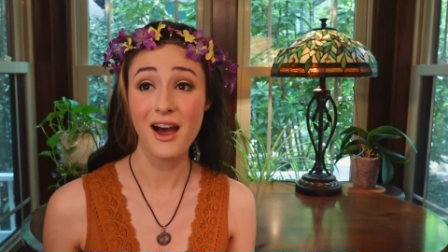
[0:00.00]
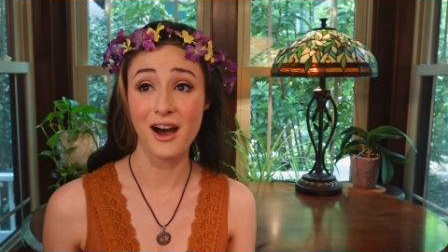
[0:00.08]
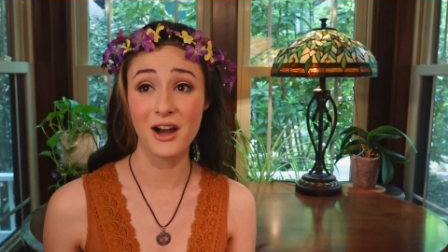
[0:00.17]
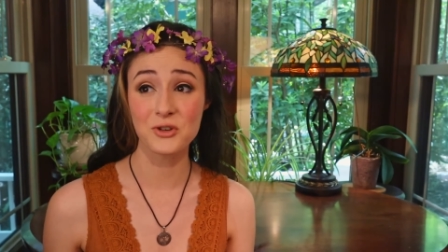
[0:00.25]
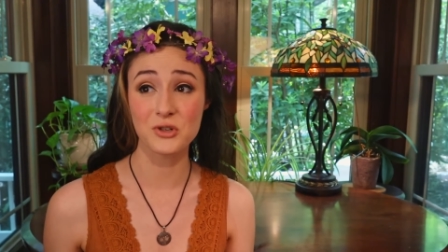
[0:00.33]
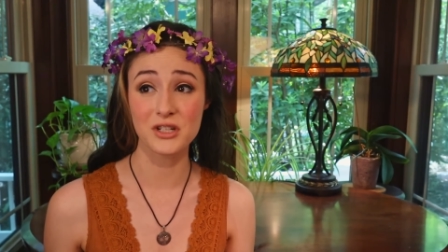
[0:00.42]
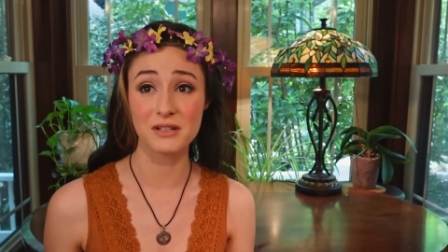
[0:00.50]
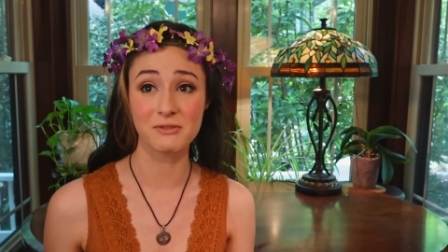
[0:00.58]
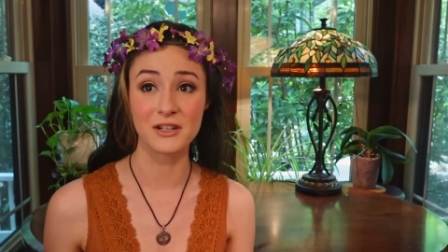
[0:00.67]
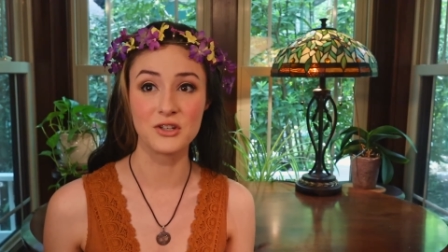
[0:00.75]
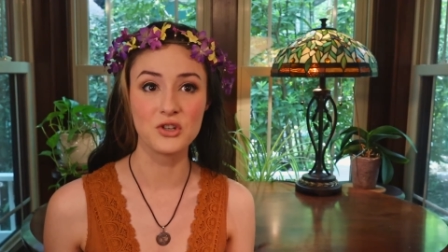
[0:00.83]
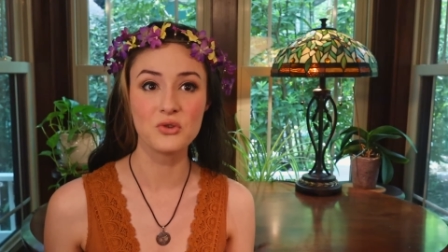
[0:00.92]
a hundred
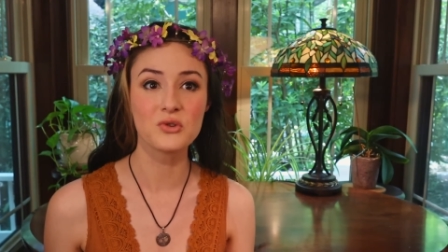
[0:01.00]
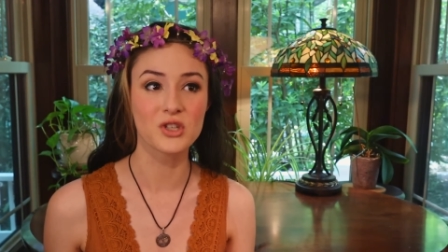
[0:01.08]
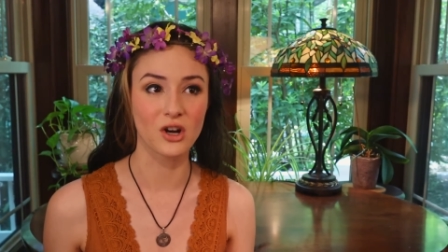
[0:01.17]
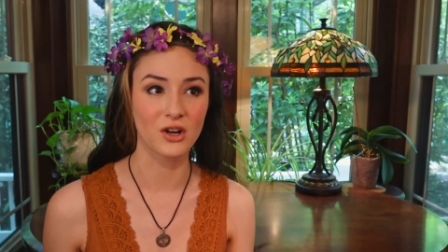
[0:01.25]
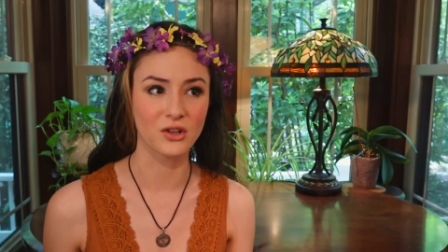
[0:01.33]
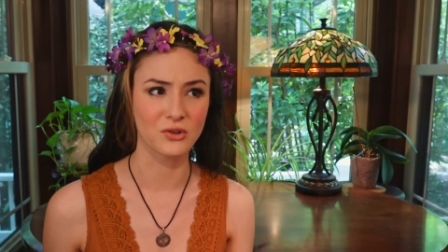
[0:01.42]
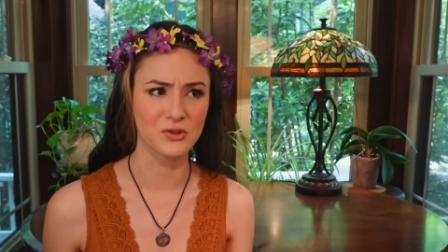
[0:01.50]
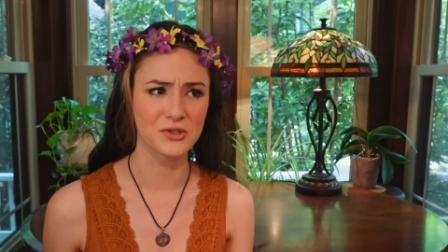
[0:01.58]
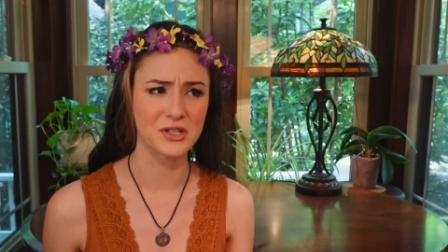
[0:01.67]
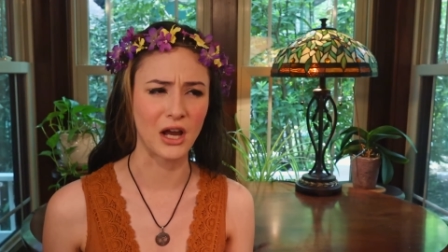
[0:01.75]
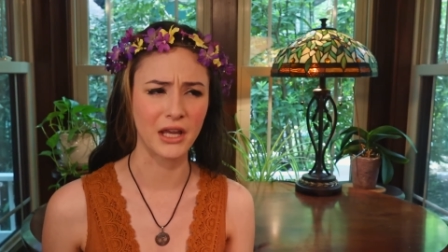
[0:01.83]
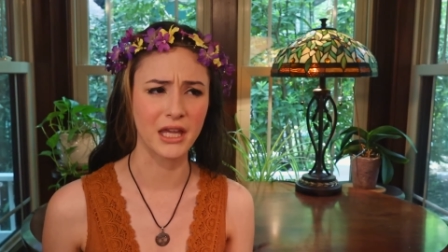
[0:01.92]
different news
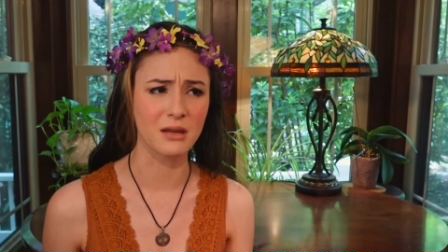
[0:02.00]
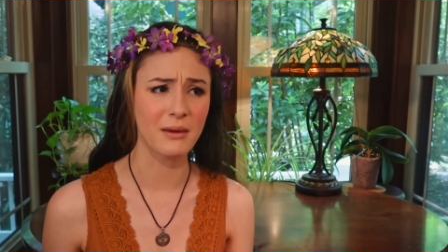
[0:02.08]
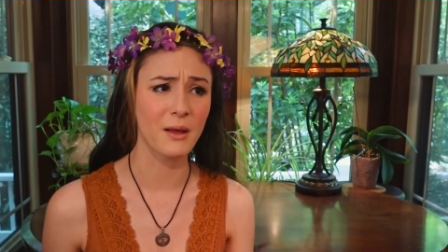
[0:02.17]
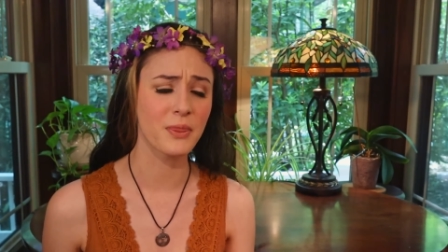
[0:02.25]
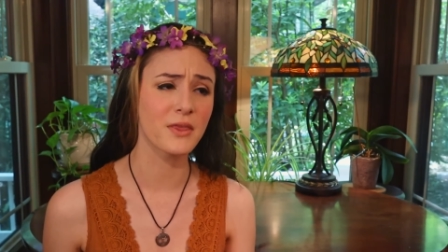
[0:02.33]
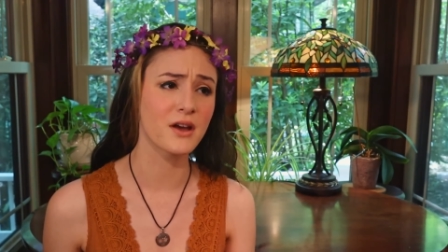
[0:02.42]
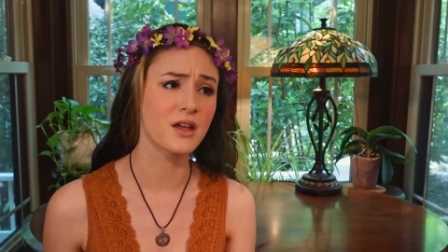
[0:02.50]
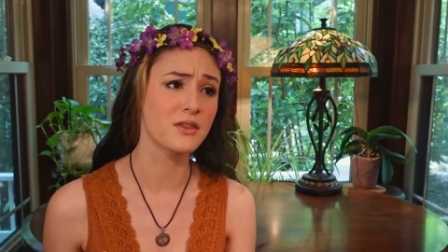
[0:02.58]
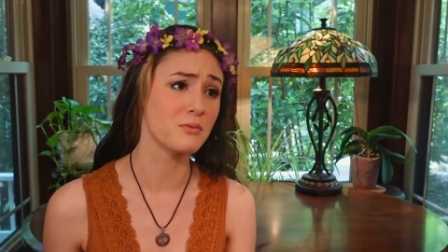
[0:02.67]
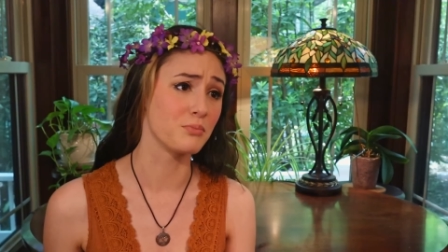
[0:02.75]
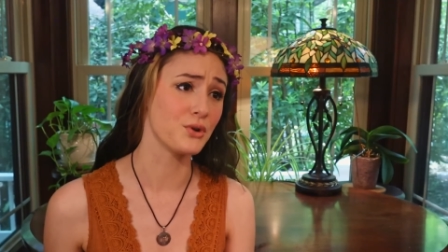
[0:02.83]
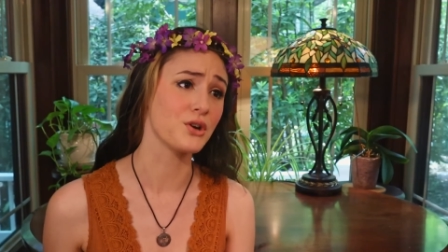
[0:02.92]
articles talking about the,
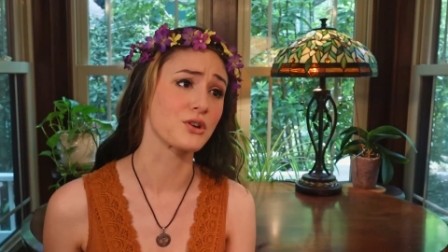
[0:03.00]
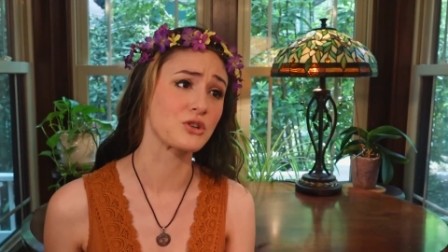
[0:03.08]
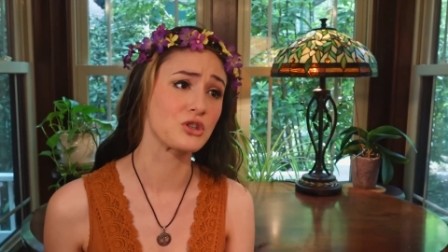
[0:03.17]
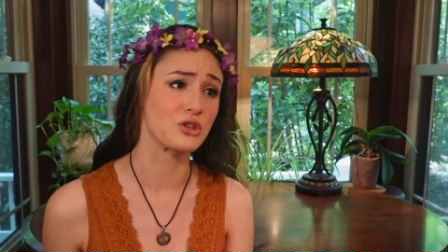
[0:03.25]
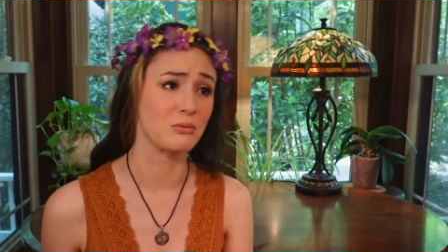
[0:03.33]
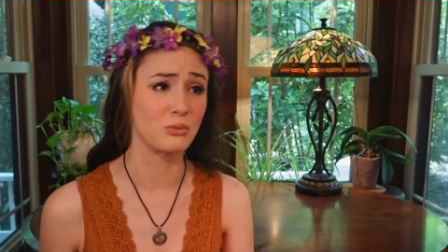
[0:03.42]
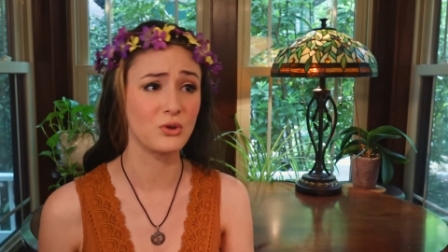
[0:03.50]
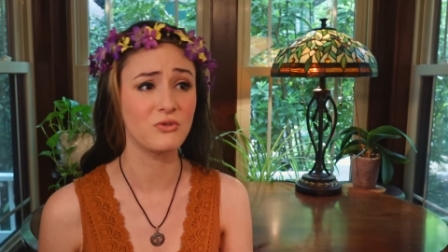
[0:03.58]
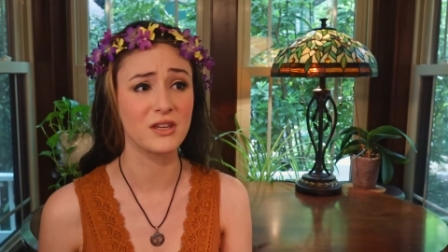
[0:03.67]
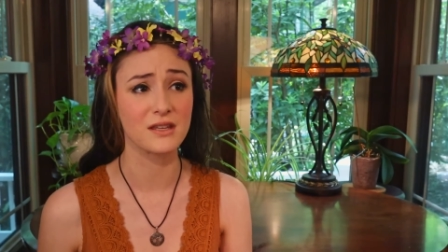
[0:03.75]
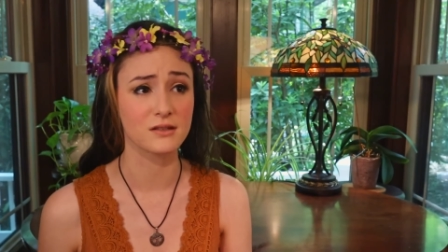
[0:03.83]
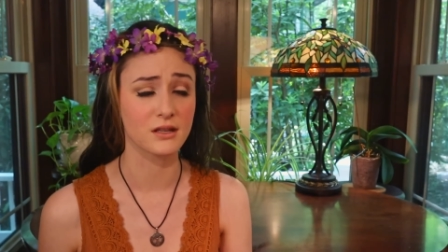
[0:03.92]
the books, the
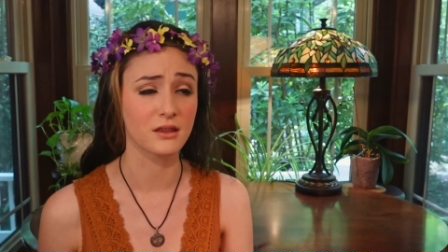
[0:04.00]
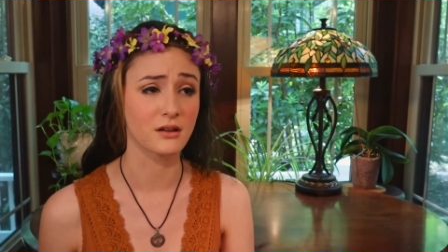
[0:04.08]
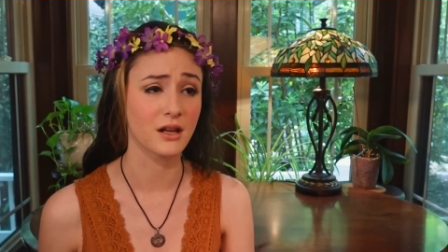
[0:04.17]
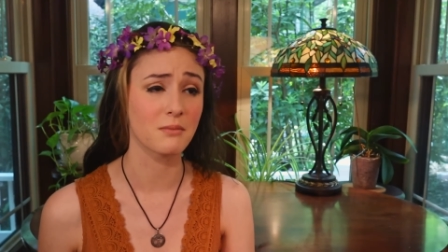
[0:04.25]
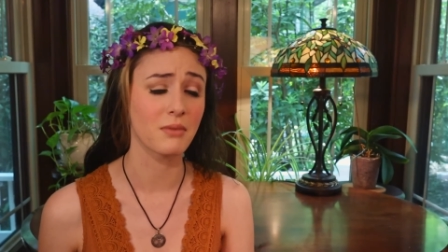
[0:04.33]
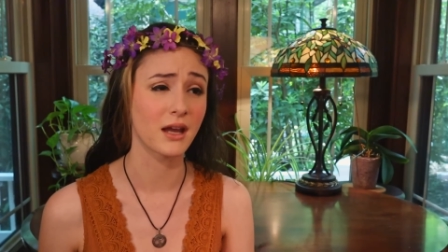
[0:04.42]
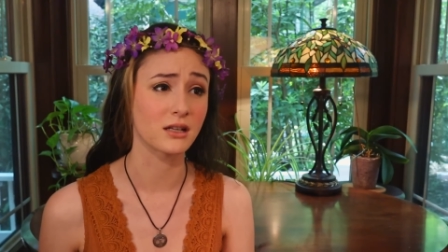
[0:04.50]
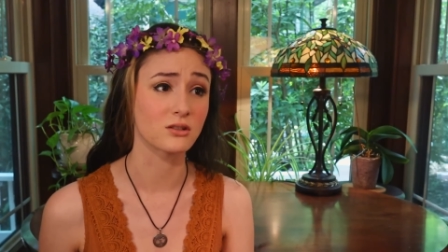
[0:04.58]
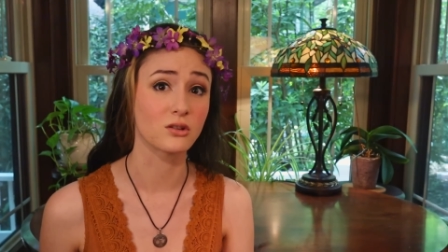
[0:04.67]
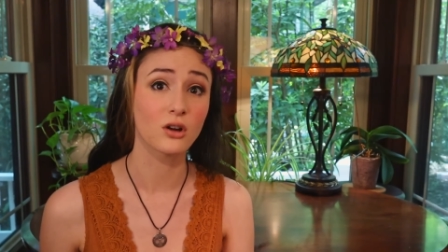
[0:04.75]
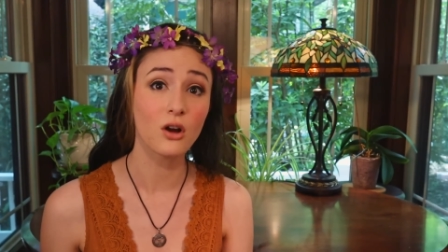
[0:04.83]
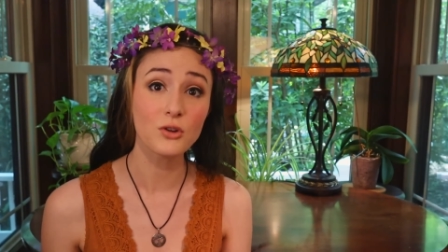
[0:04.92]
movies, and their impact
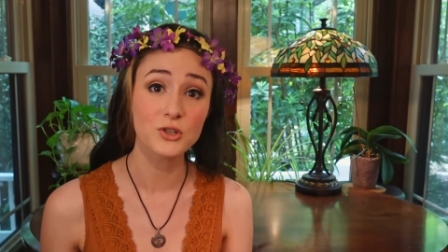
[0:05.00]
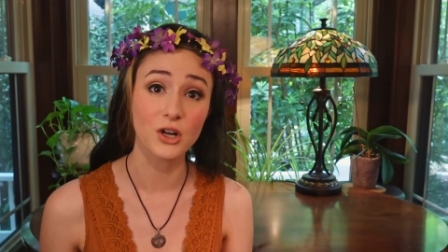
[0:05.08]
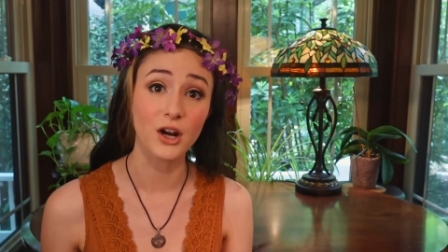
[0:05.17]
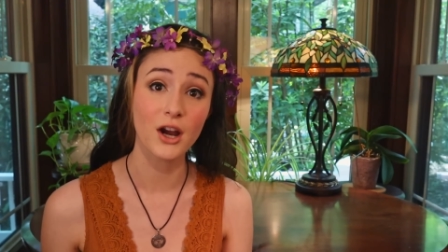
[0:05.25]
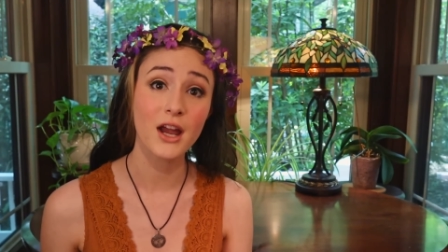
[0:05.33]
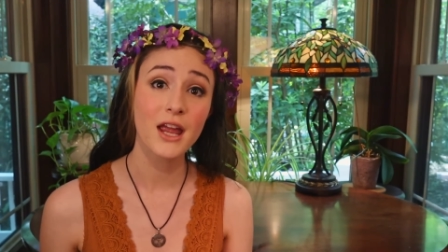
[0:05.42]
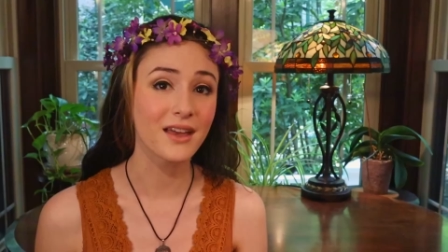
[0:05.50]
on culture,